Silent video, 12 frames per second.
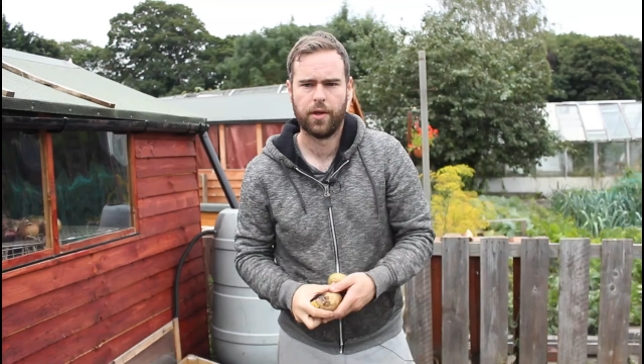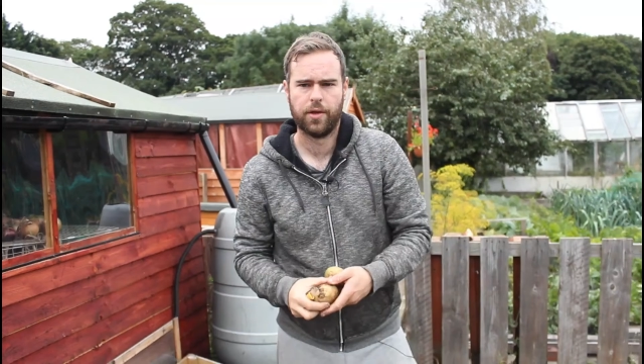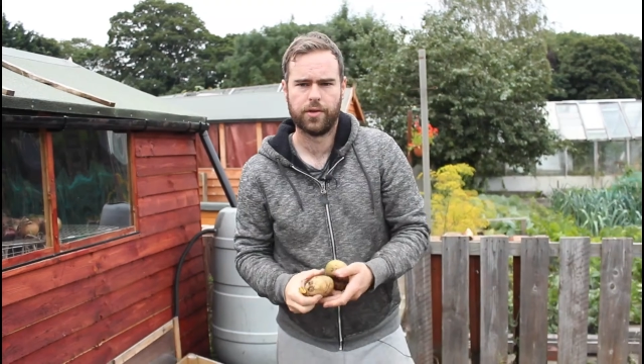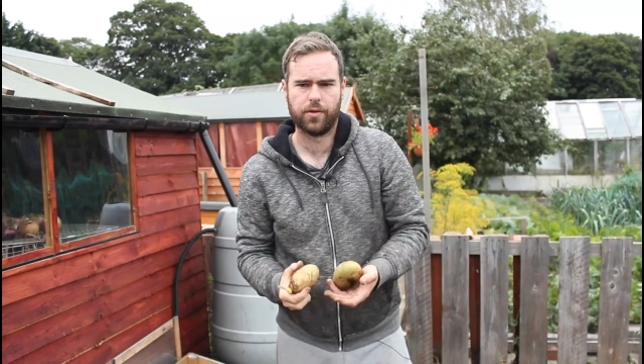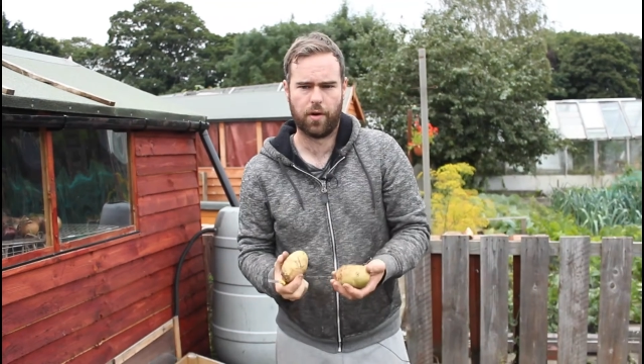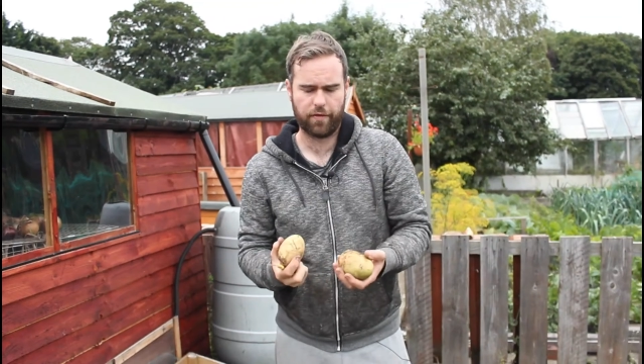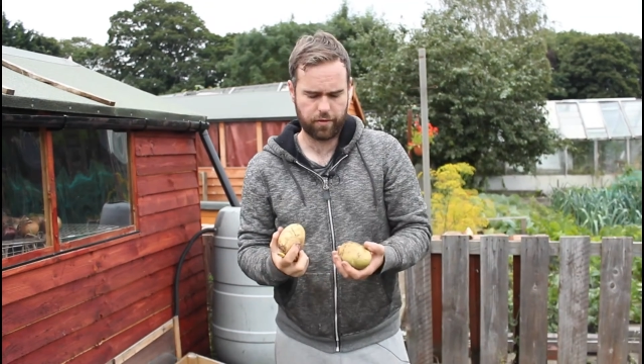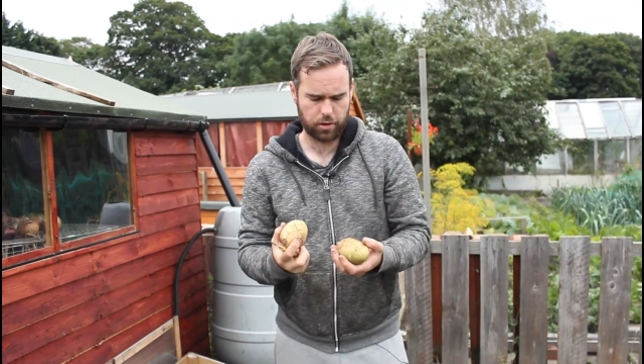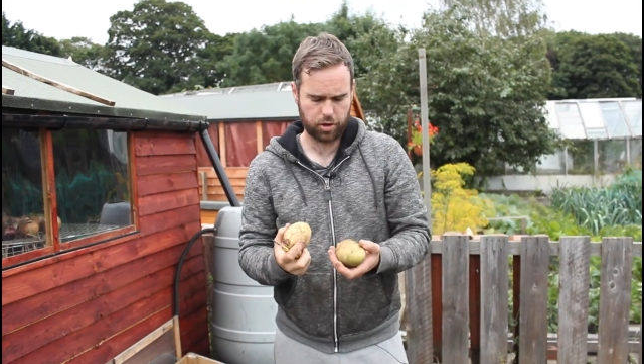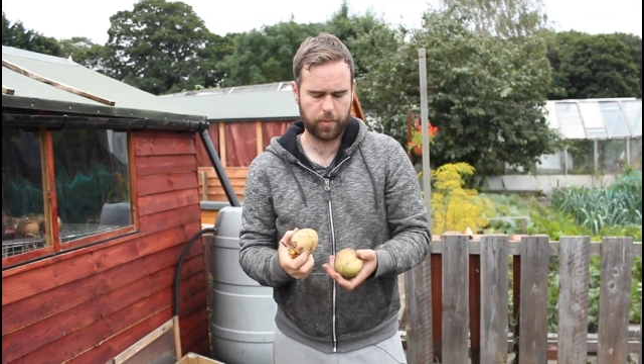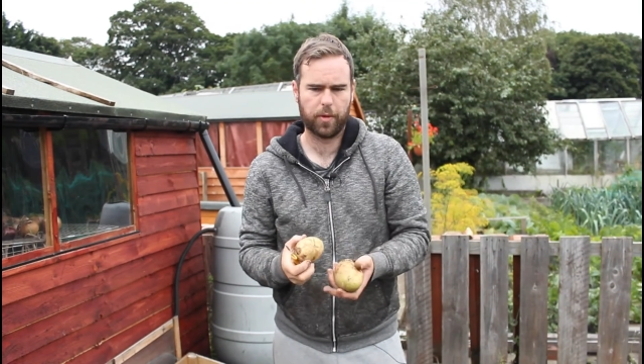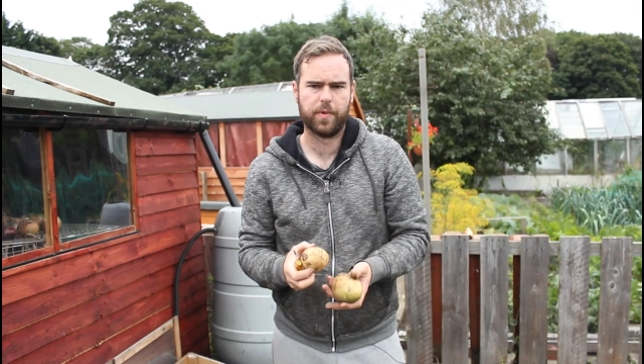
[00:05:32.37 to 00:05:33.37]
So I've got a
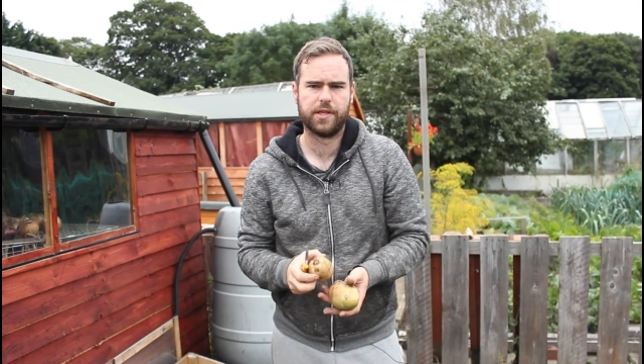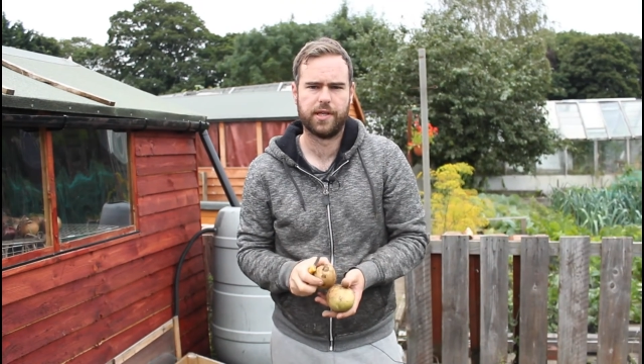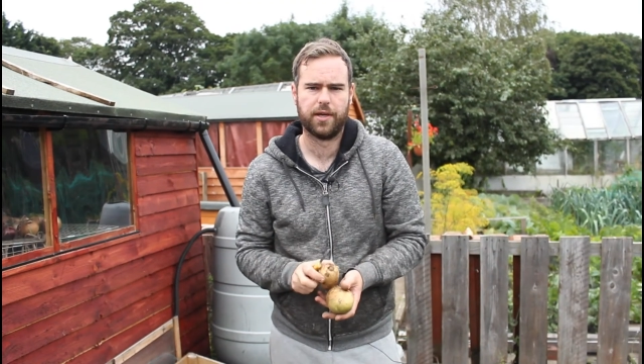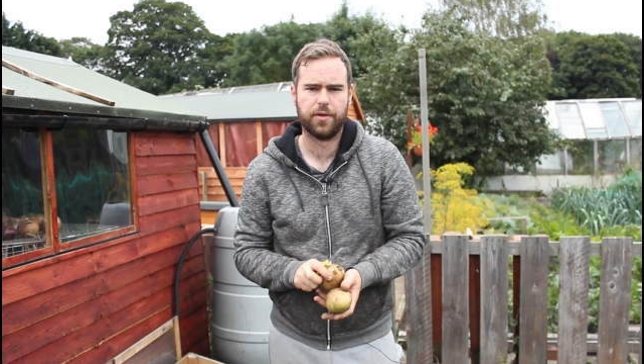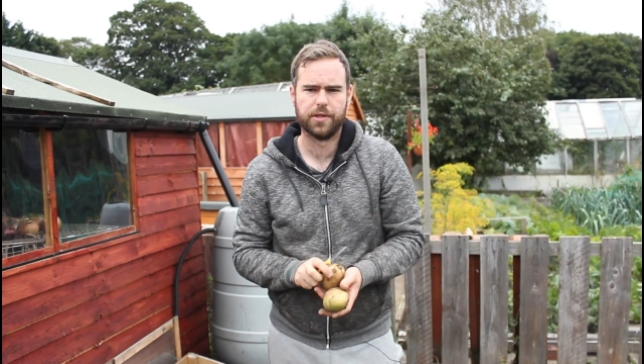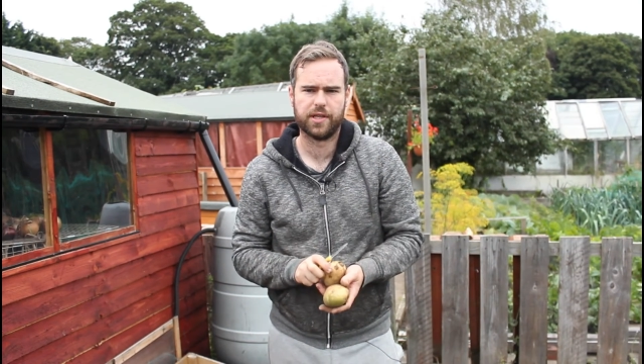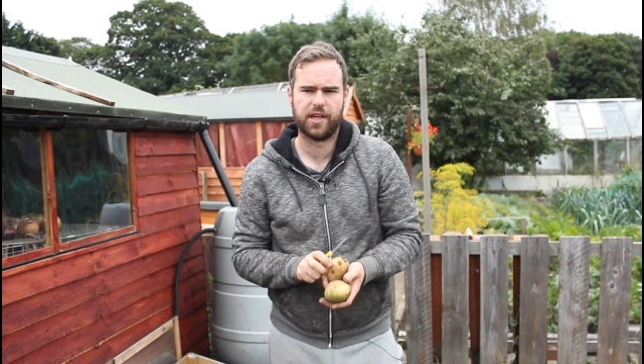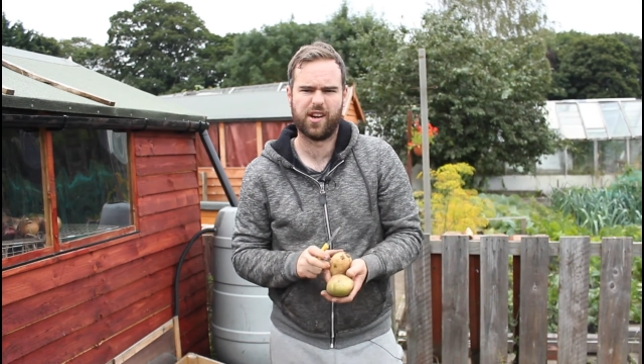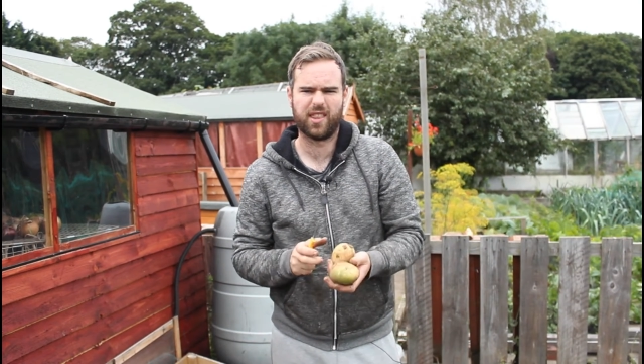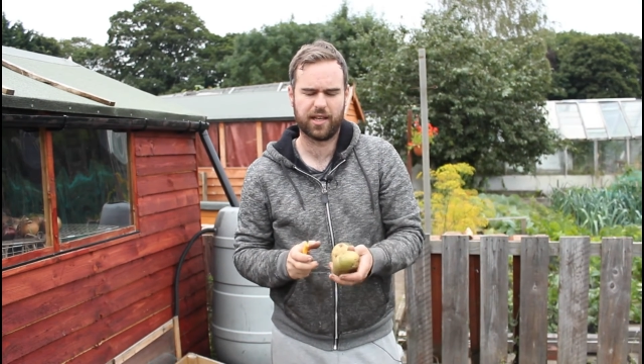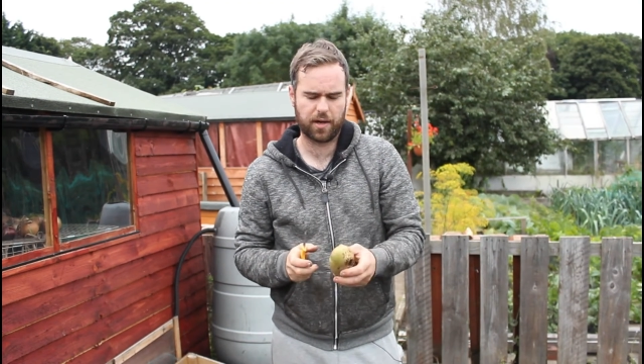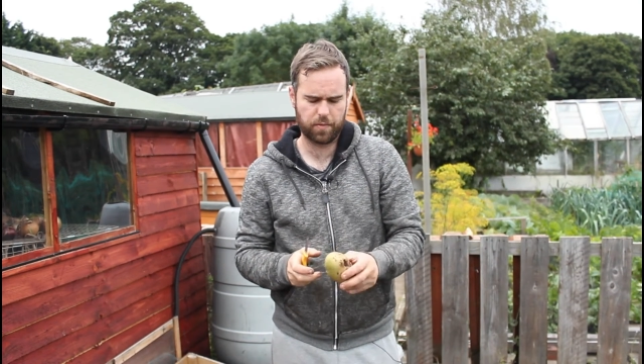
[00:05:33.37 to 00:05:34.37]
couple of potatoes here. I
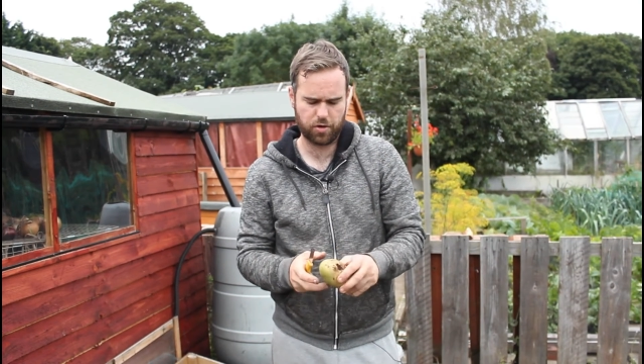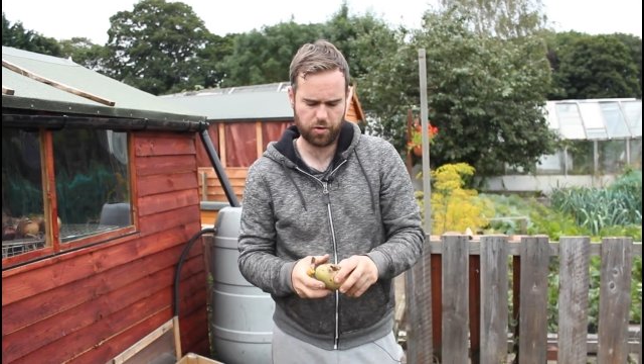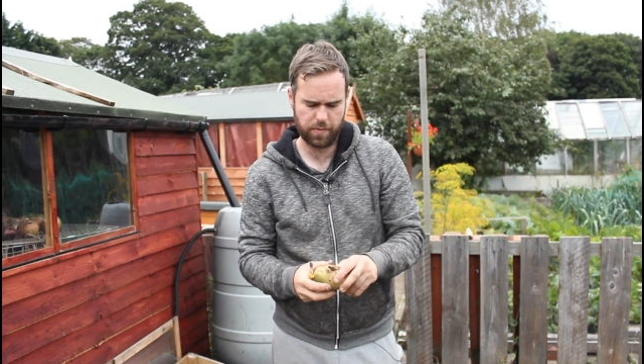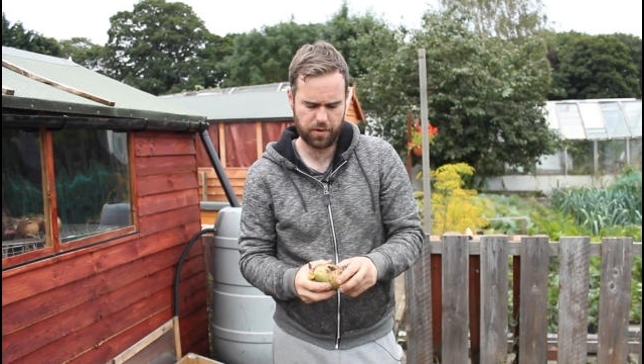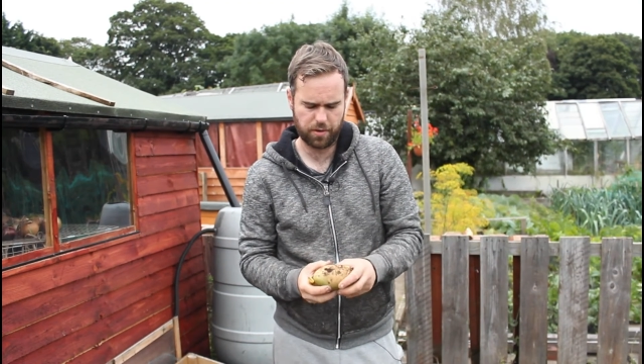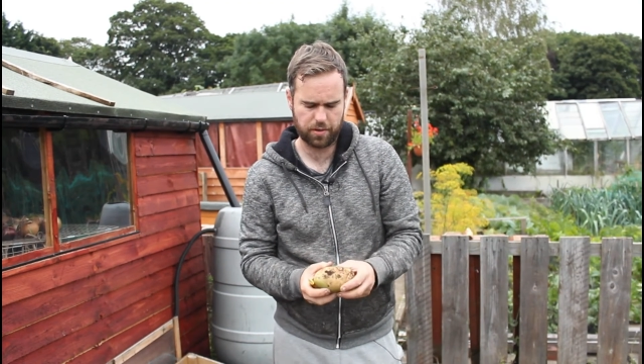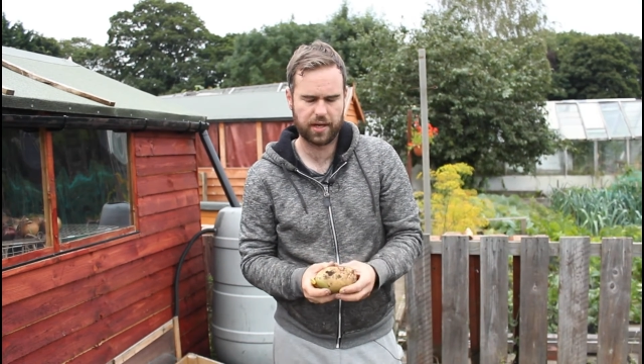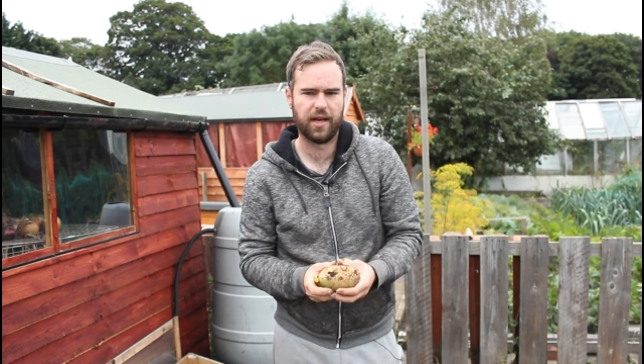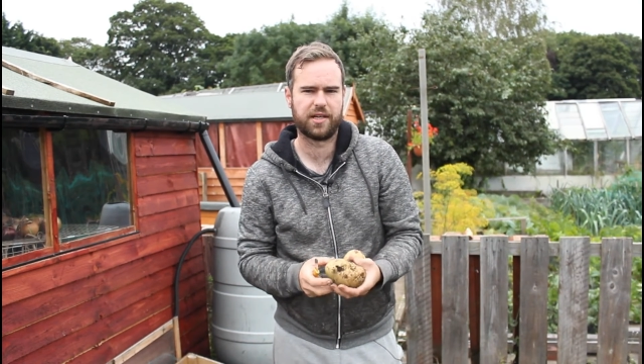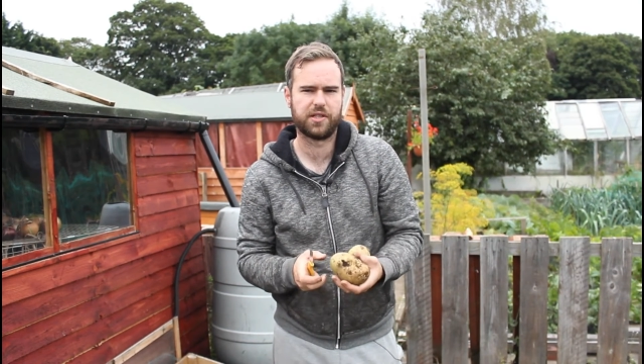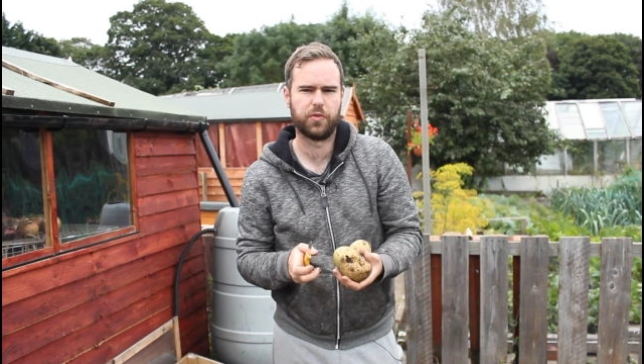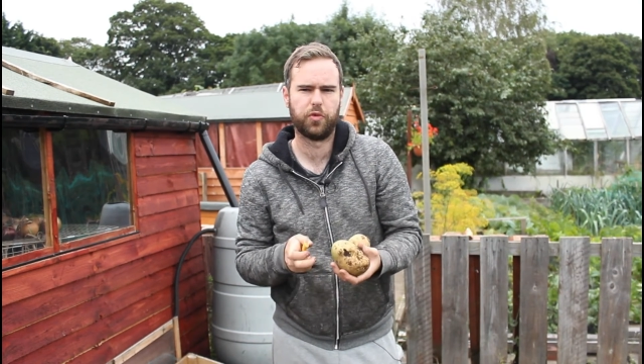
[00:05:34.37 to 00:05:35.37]
think I'm going to be okay
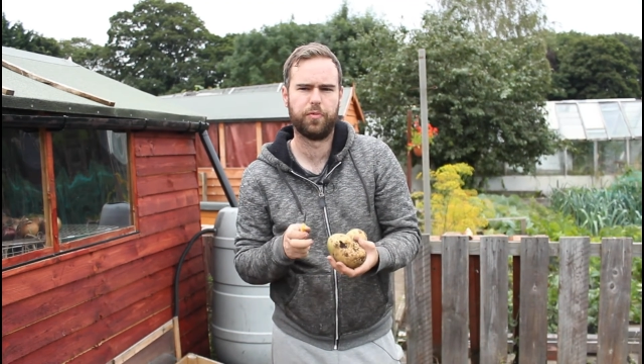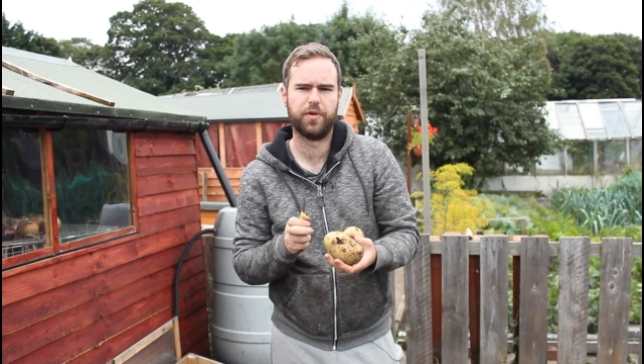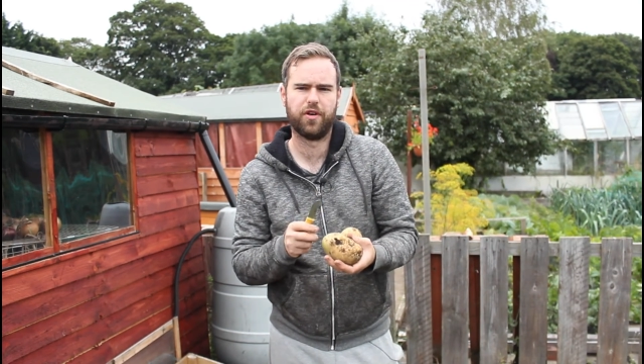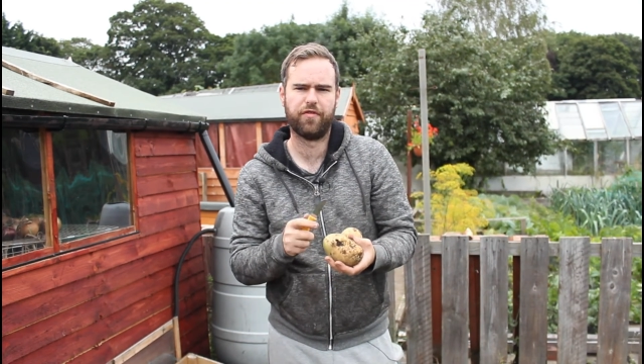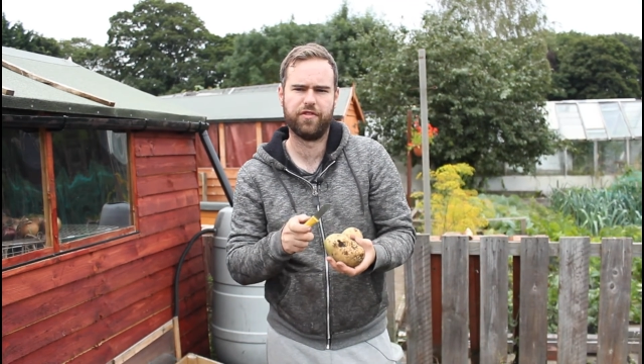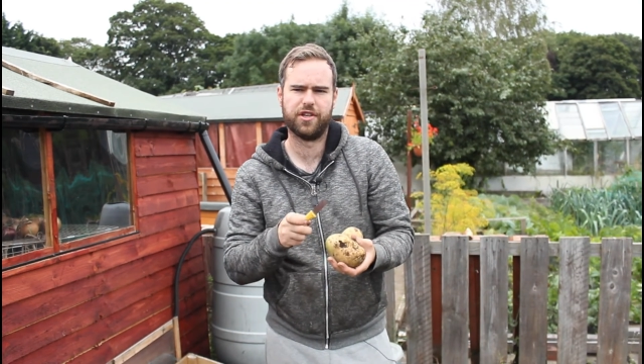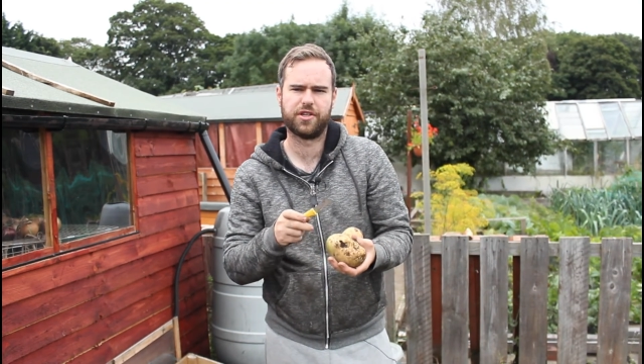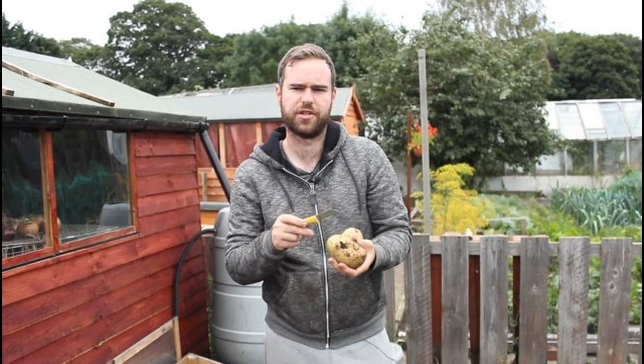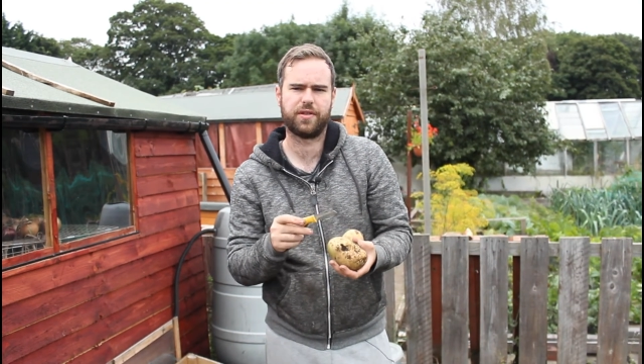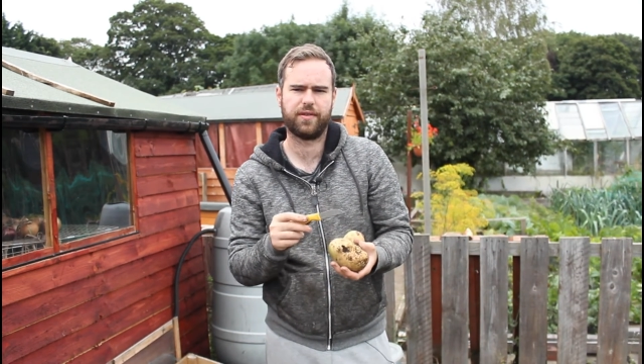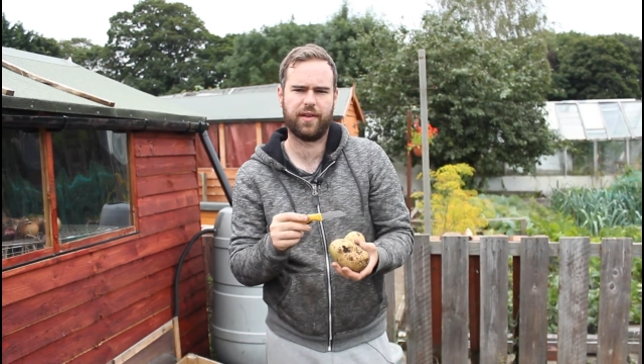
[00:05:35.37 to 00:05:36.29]
because it would be obvious